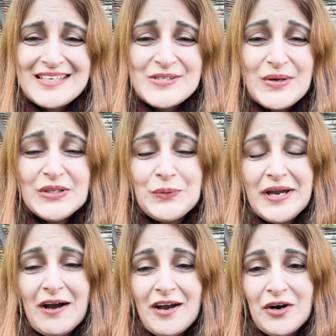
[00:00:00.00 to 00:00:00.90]
So
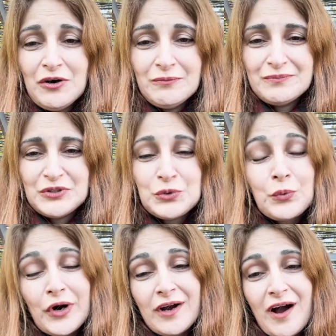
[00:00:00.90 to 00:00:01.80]
anyway, I hope you
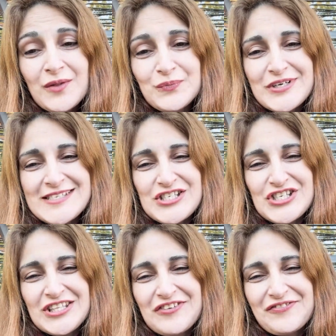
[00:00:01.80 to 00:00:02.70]
work on
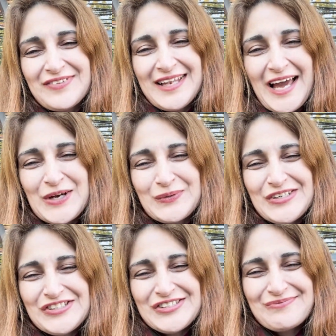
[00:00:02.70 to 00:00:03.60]
precision of
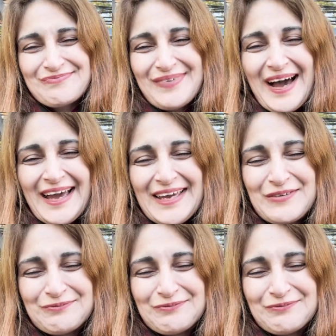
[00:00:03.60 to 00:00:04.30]
language. Bye.